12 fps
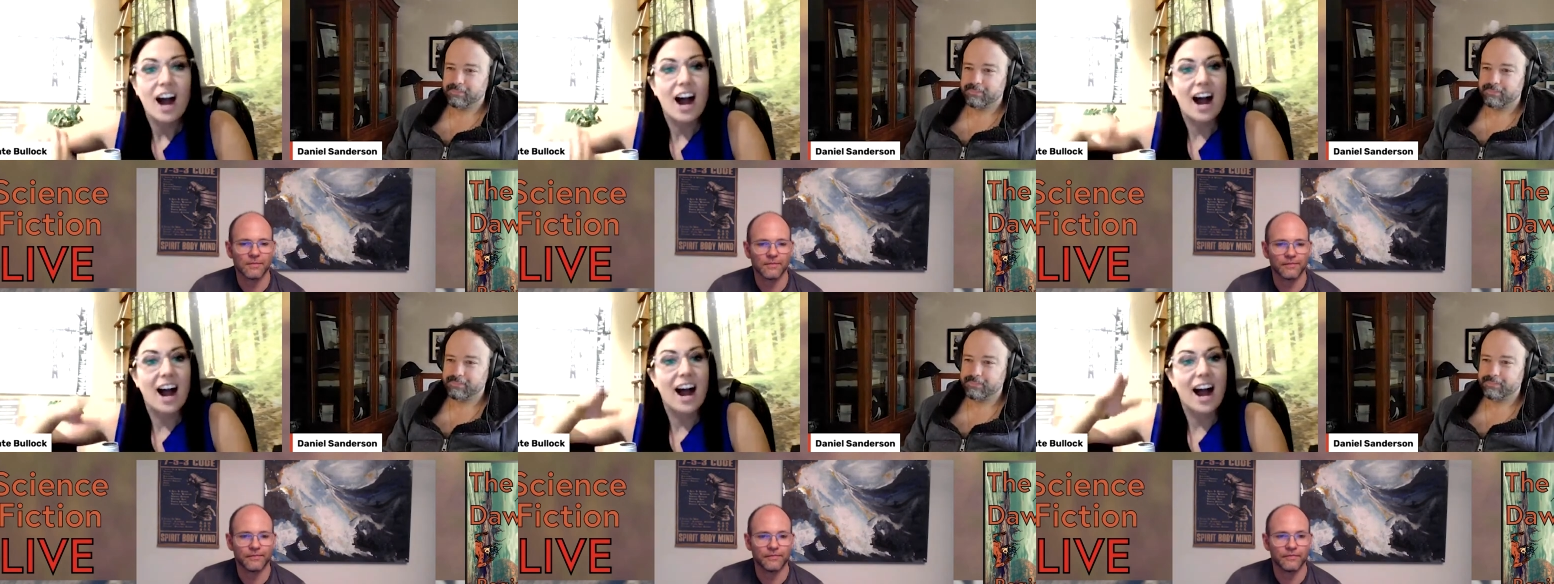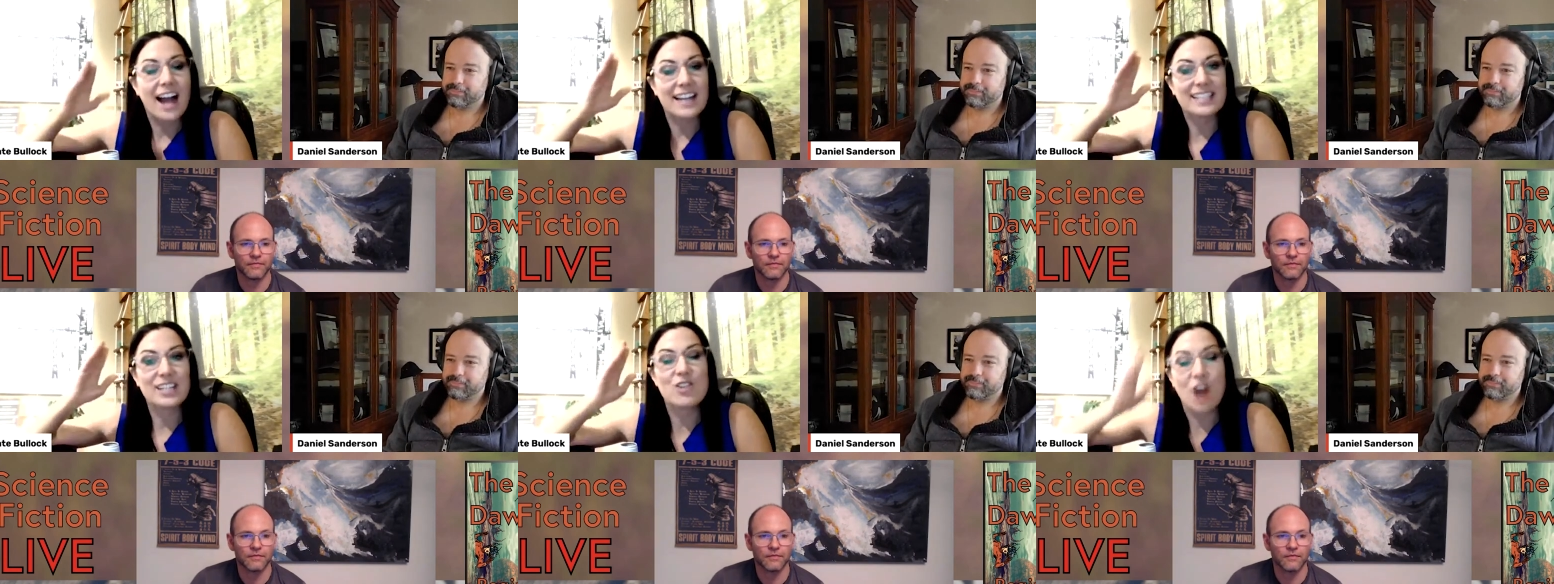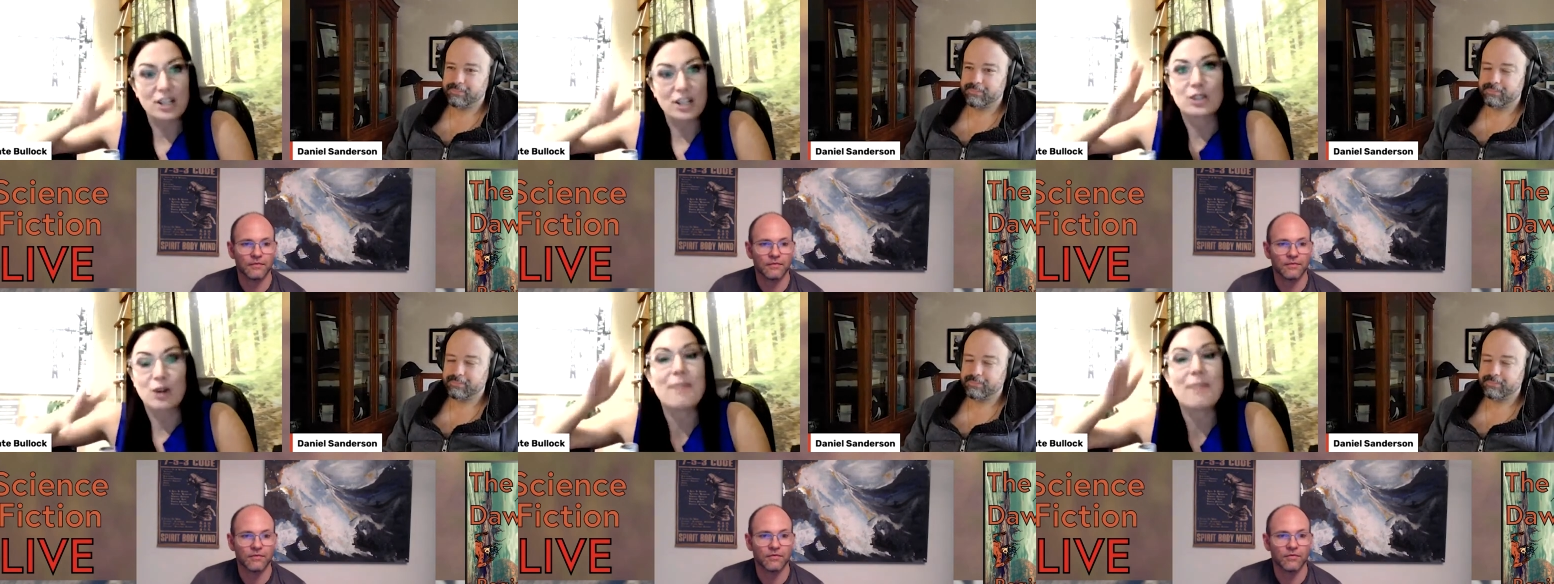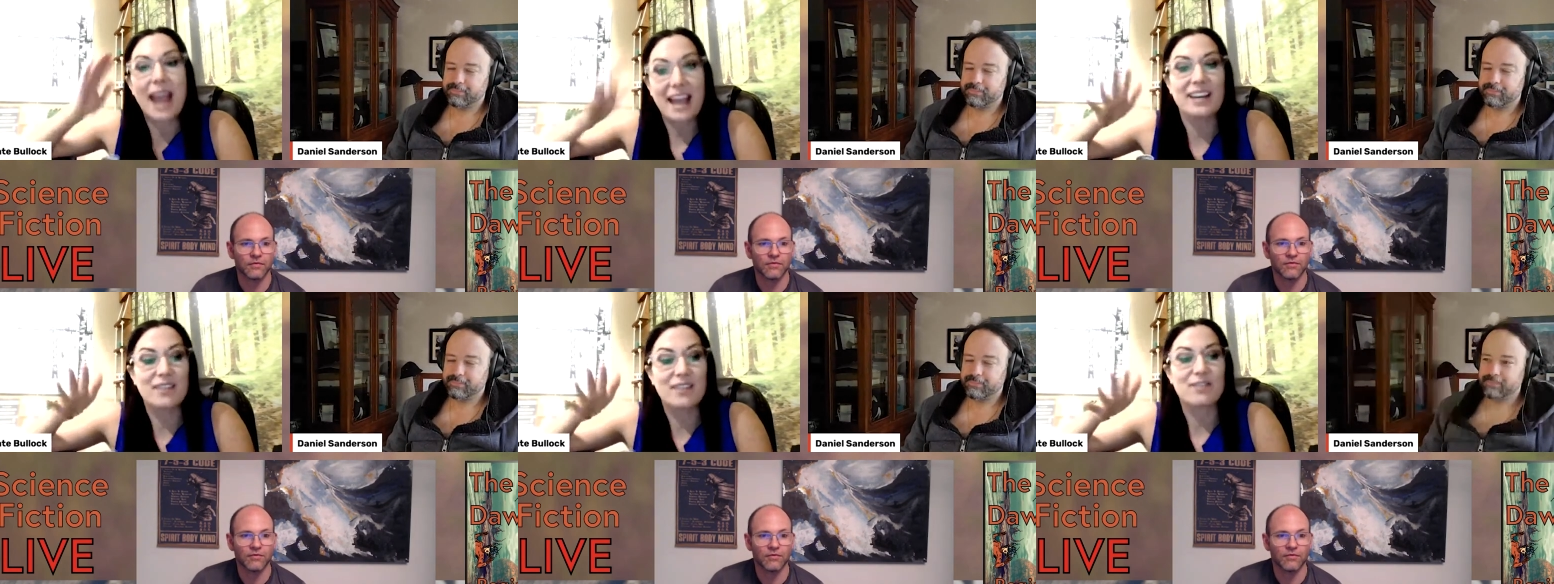Speaker 1: uh, I did not describe
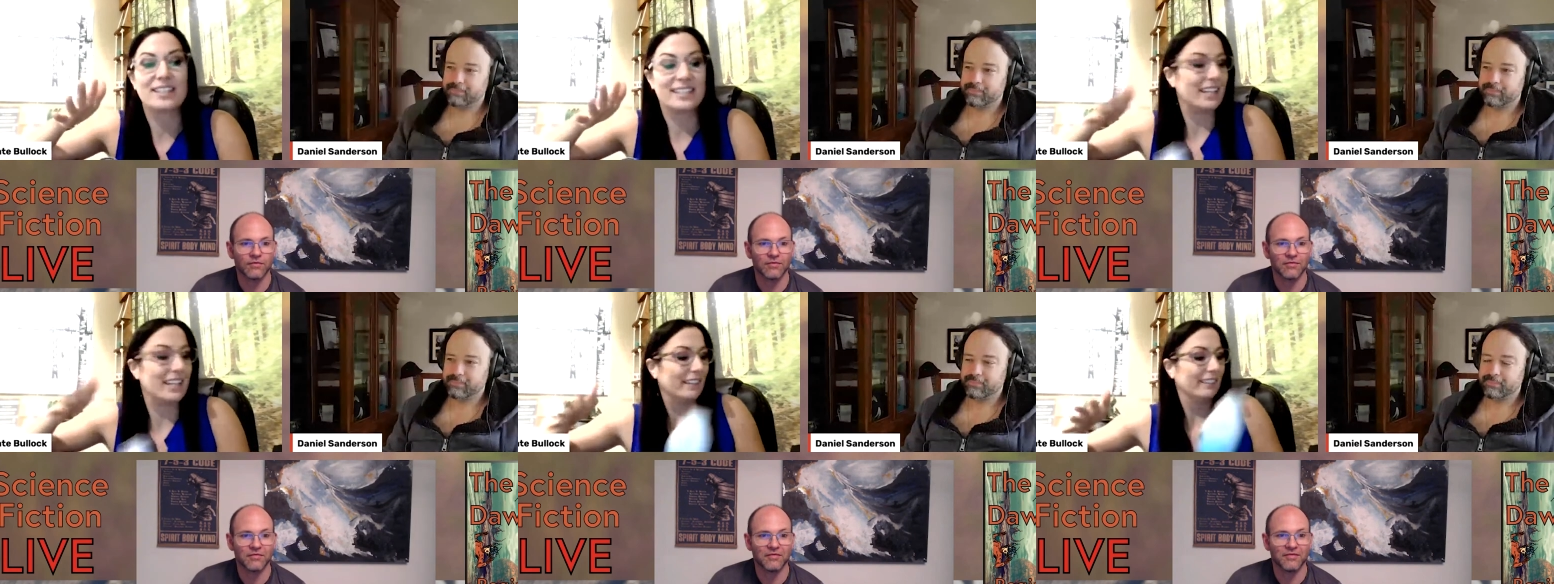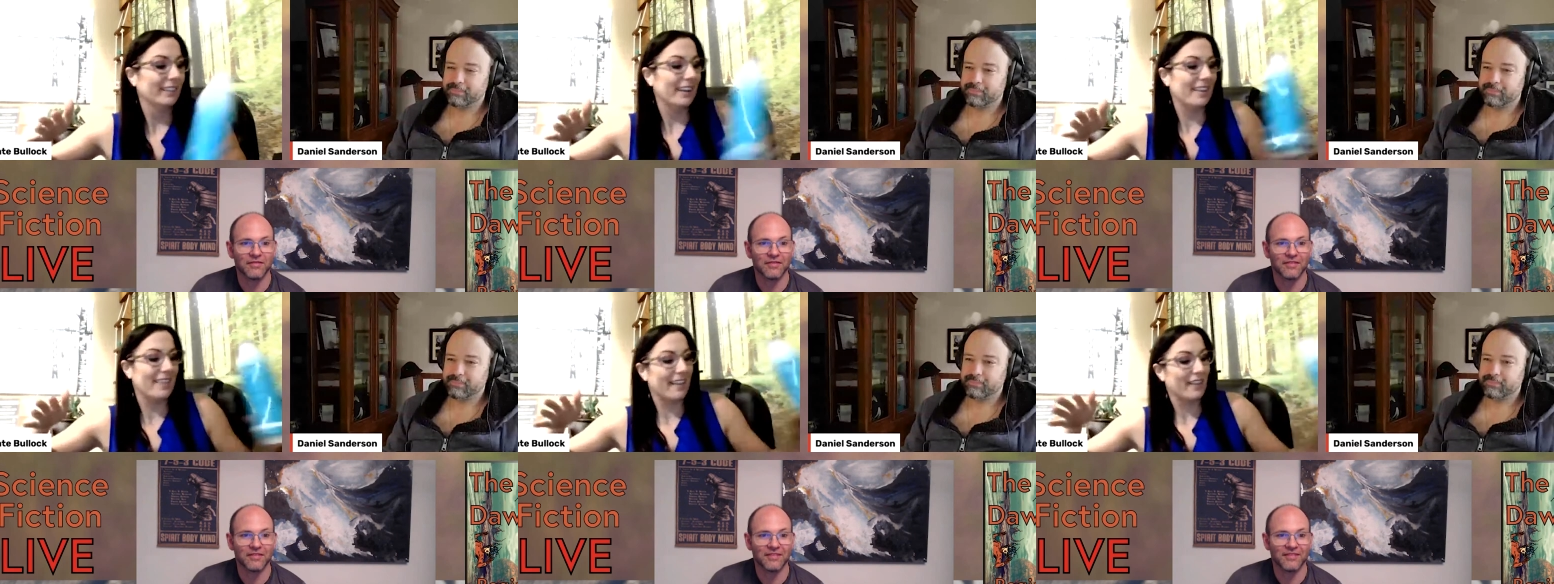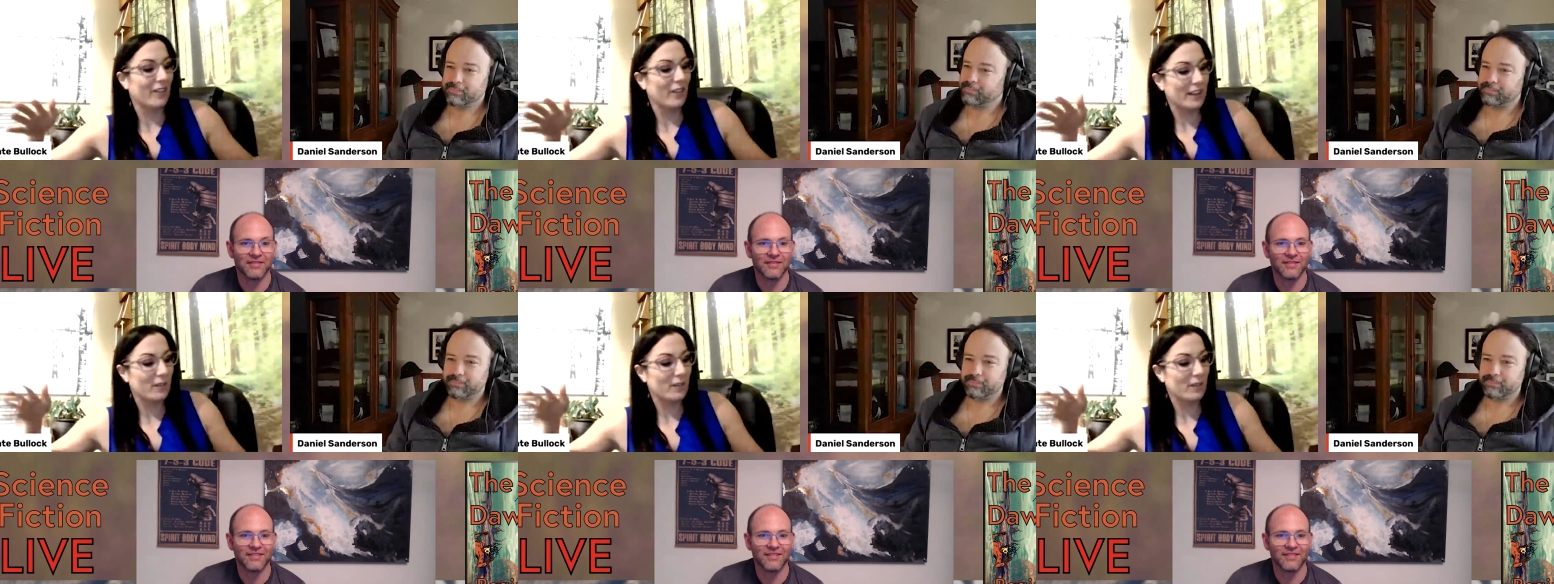any of the scene in this.